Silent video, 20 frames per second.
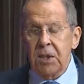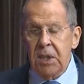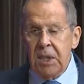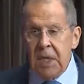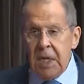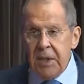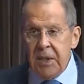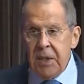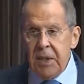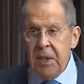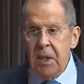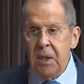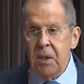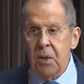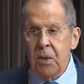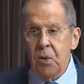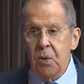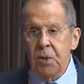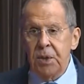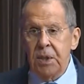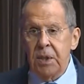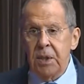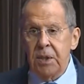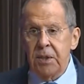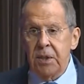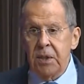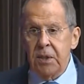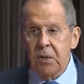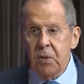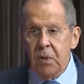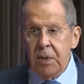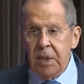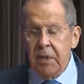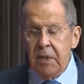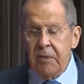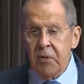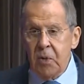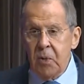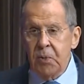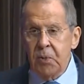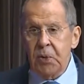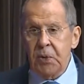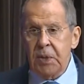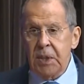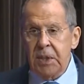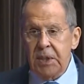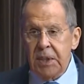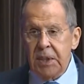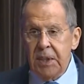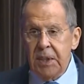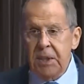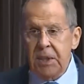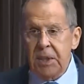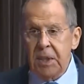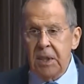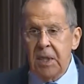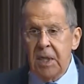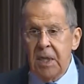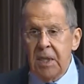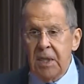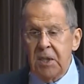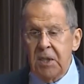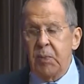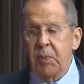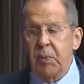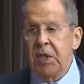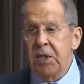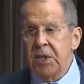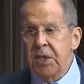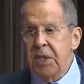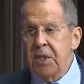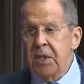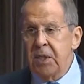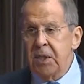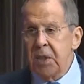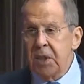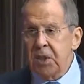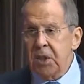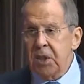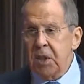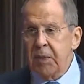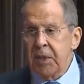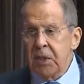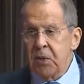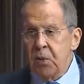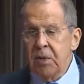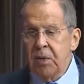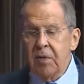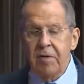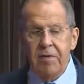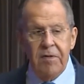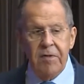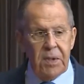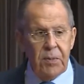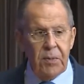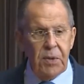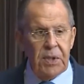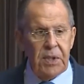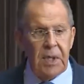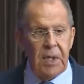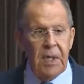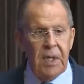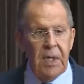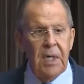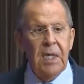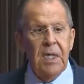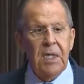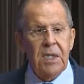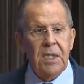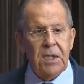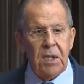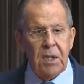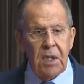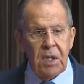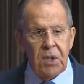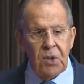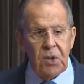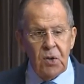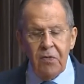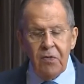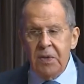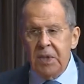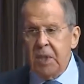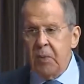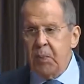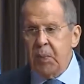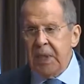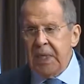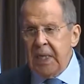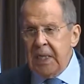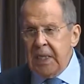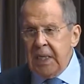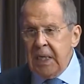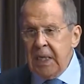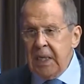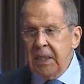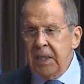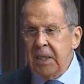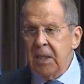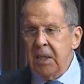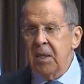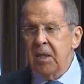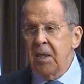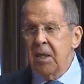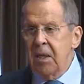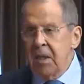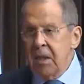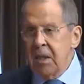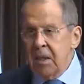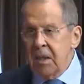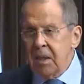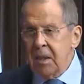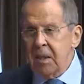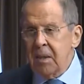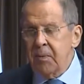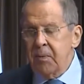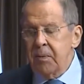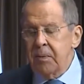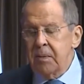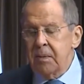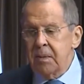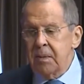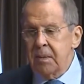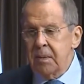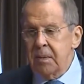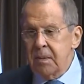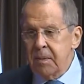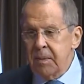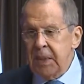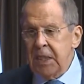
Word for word: we are committed to aligning our approaches and developing coordinated parallel processes that will ultimately yield positive outcomes.